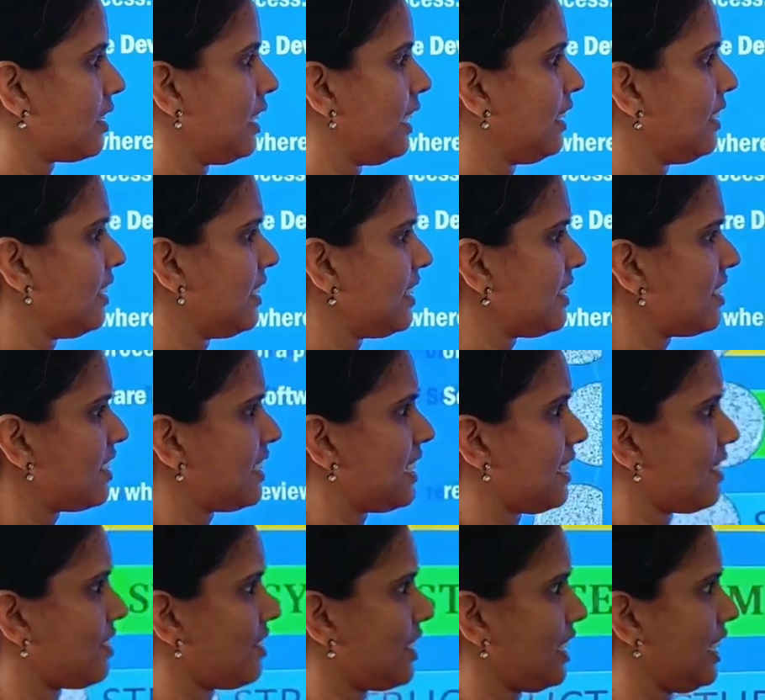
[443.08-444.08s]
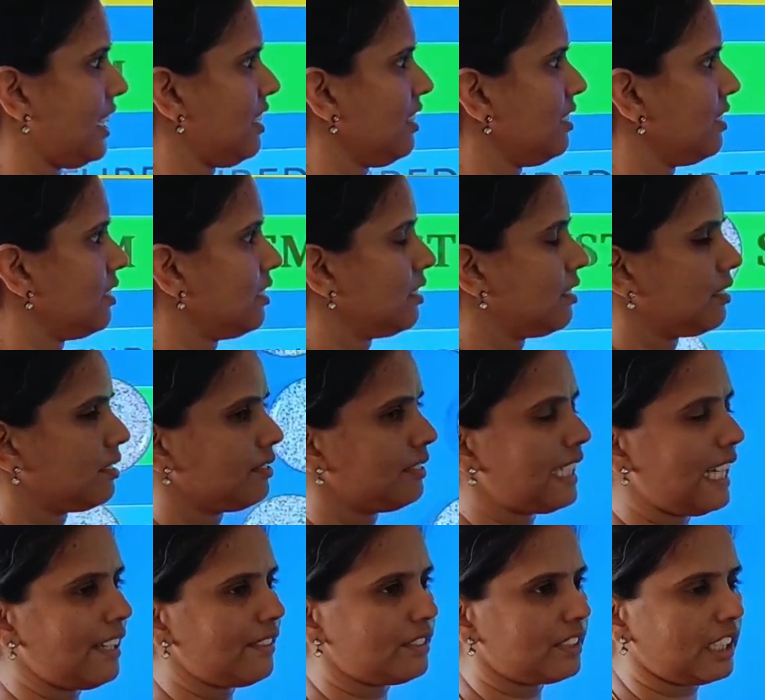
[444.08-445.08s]
in this testing, we
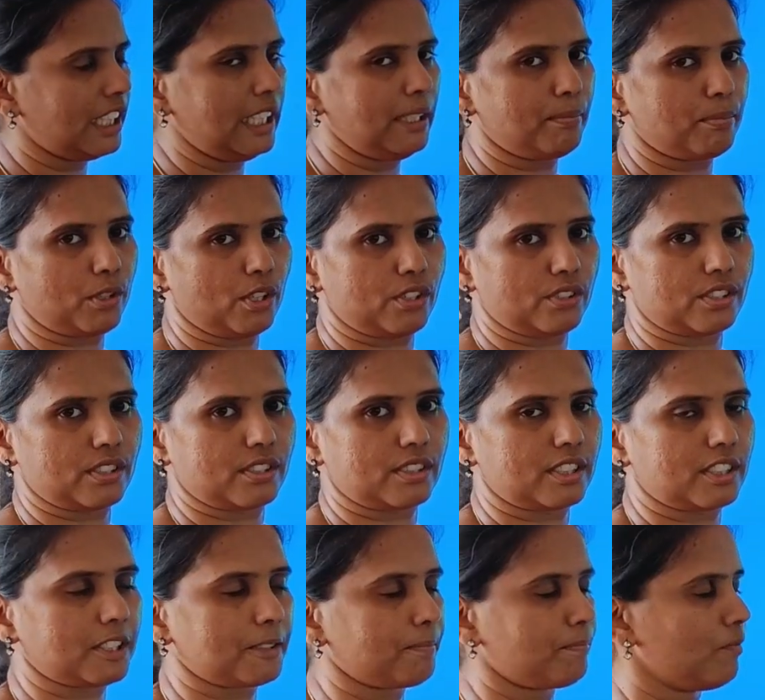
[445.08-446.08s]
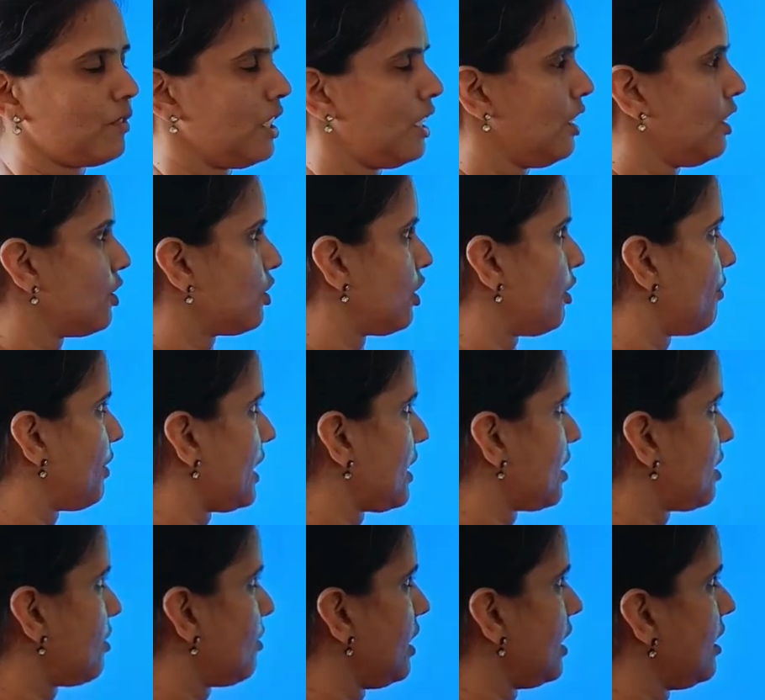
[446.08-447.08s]
have three processes. So
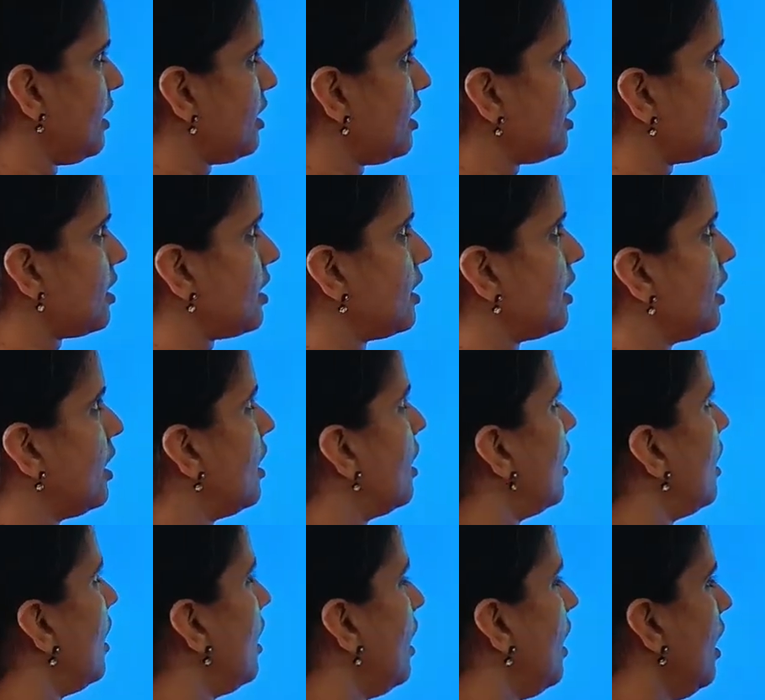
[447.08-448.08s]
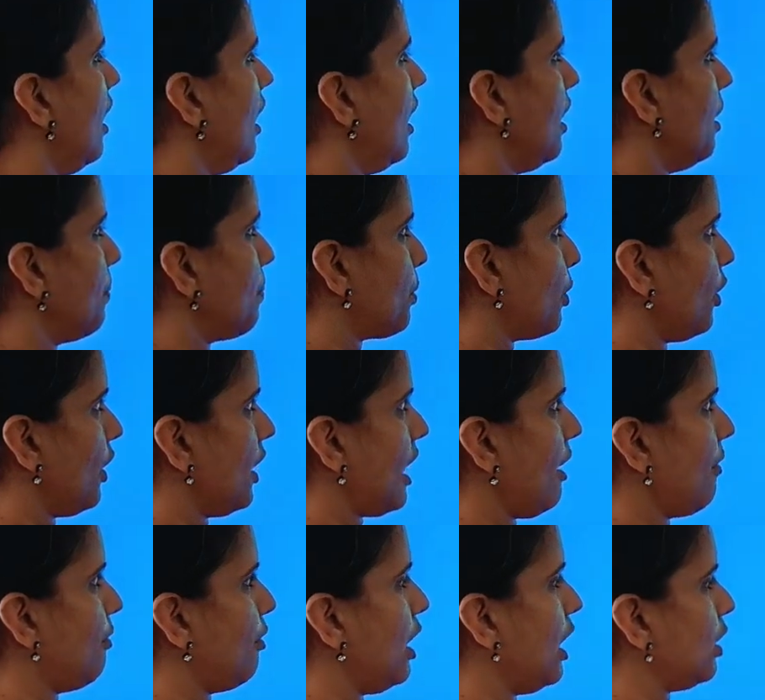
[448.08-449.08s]
first one is
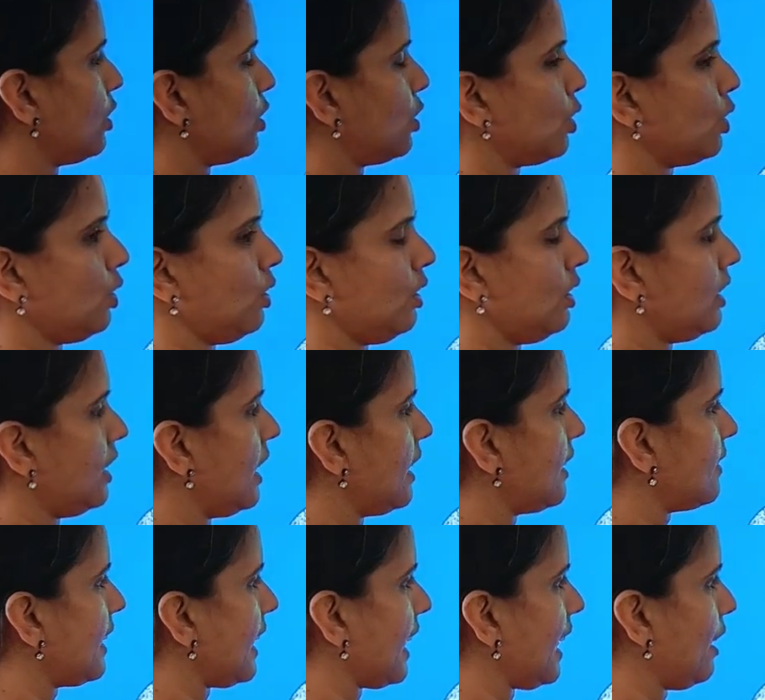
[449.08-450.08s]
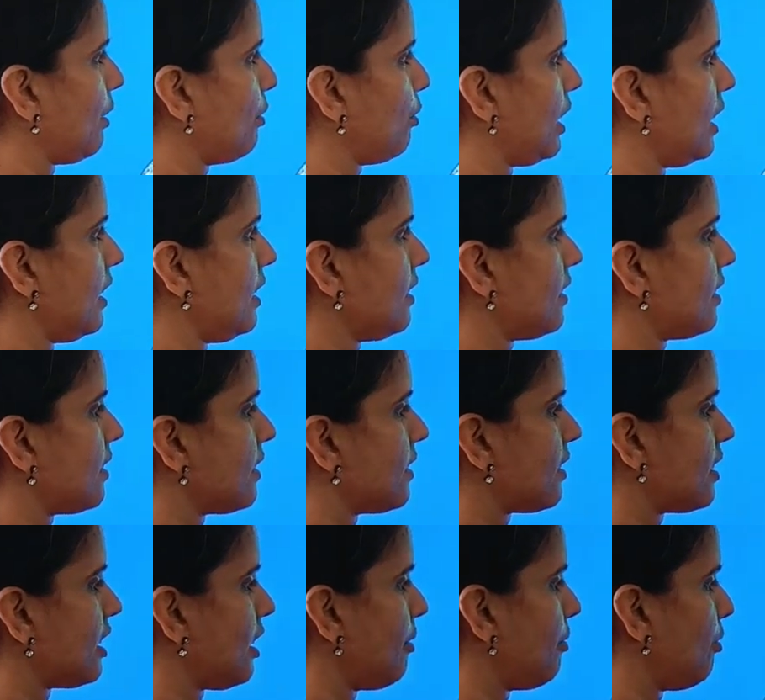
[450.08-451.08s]
program walkthrough, the second one is
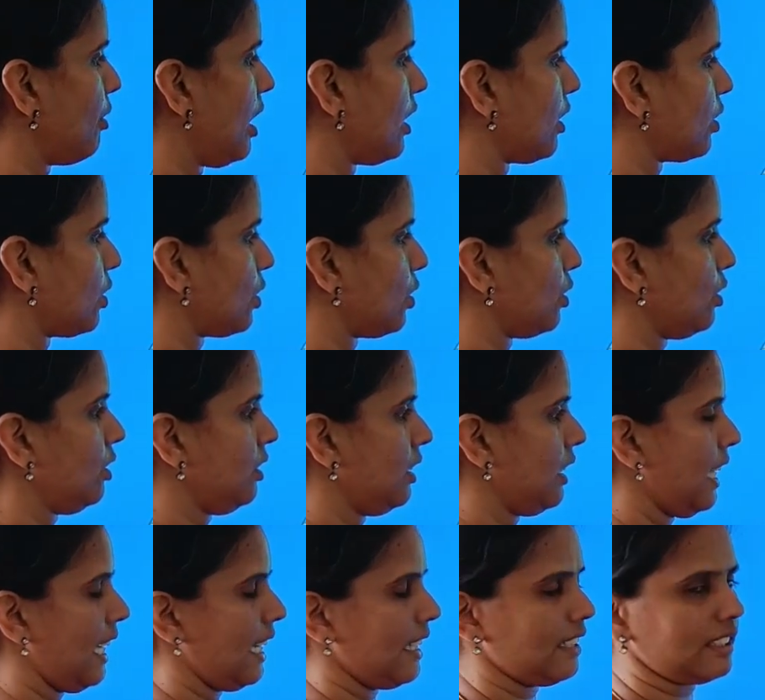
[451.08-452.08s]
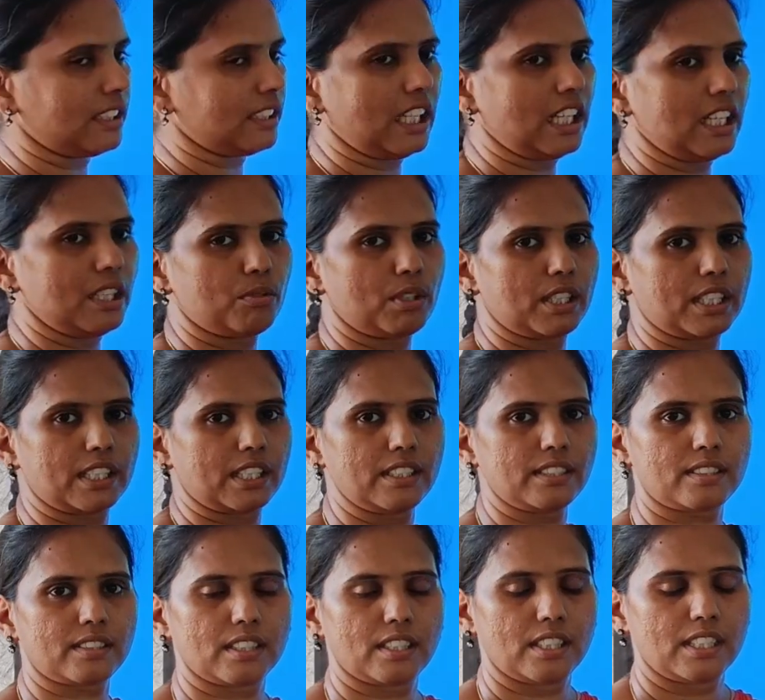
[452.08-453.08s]
system walkthrough, and the third one
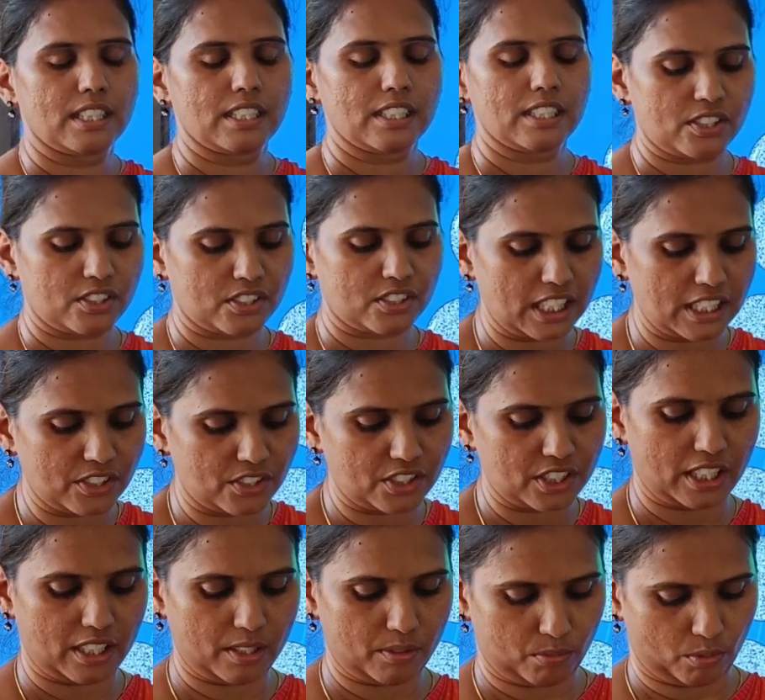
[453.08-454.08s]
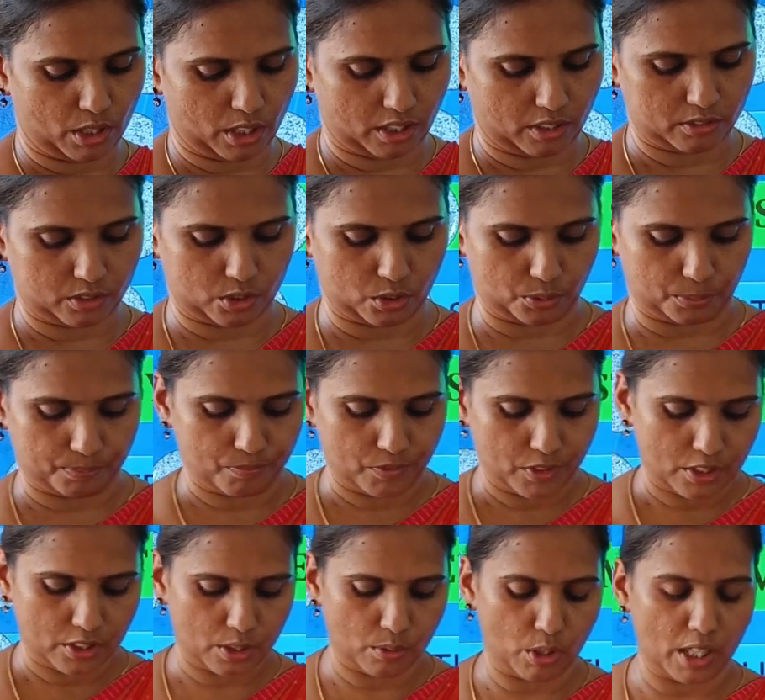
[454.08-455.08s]
is structured walkthrough.
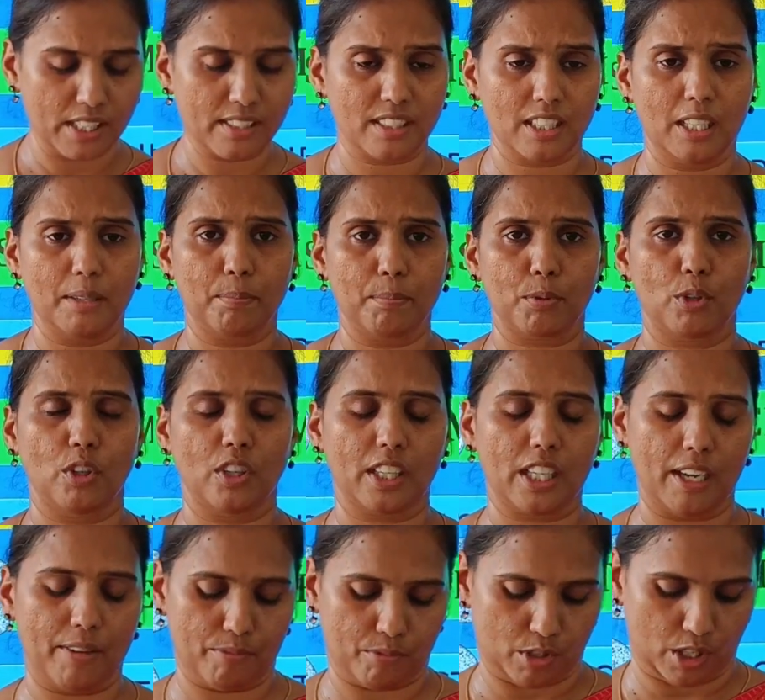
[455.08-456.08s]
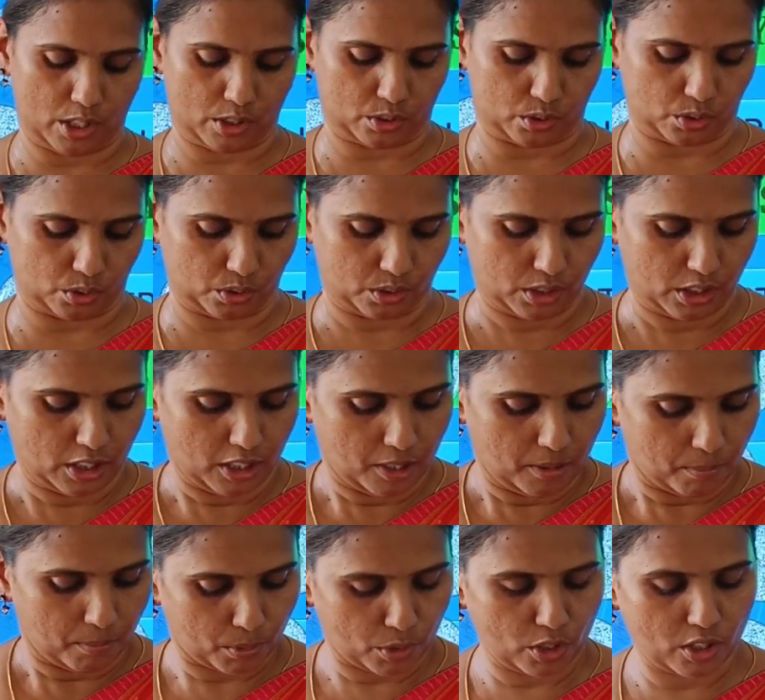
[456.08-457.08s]
So what is a program walkthrough?
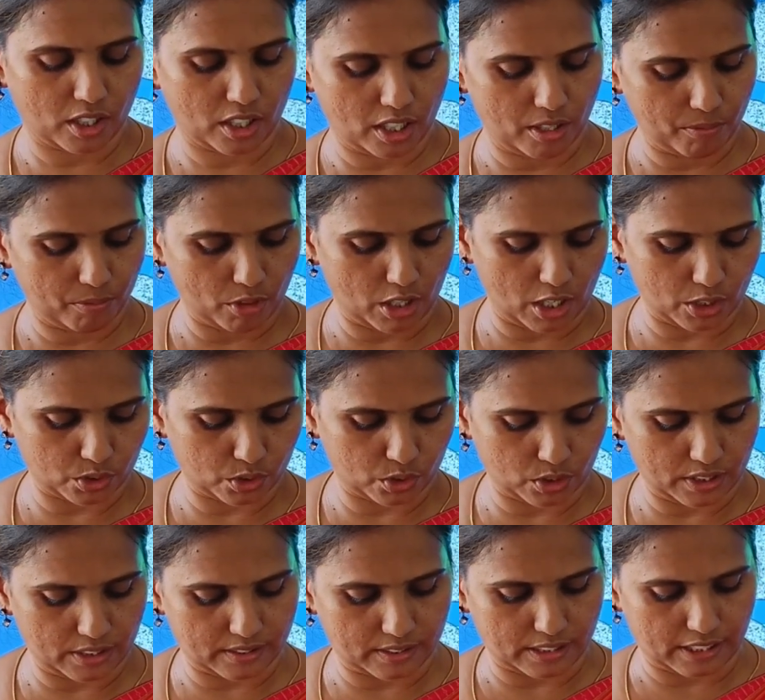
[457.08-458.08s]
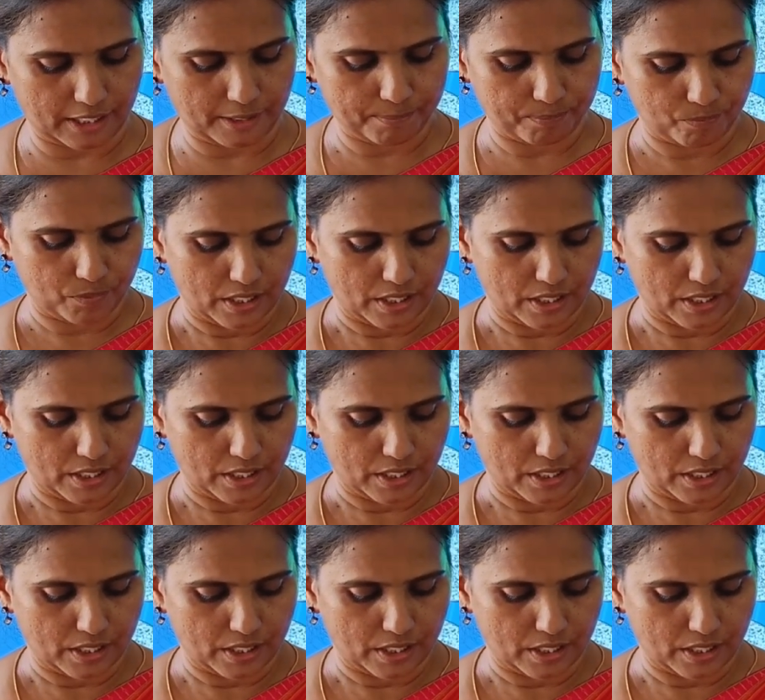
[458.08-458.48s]
Program walkthrough is a